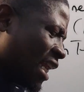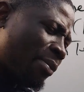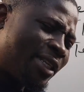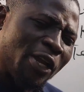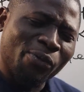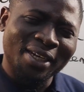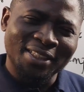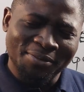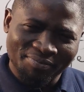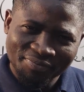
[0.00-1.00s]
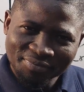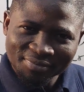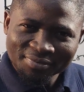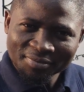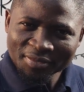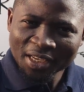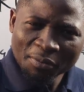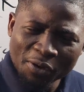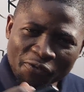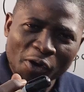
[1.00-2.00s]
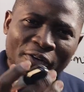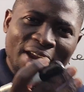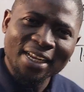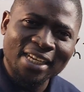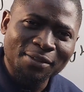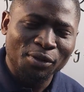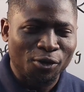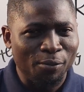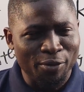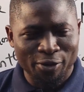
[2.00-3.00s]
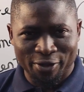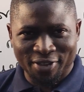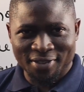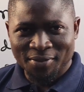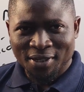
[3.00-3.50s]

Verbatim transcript: let me tell you one thing. Before reactants become products,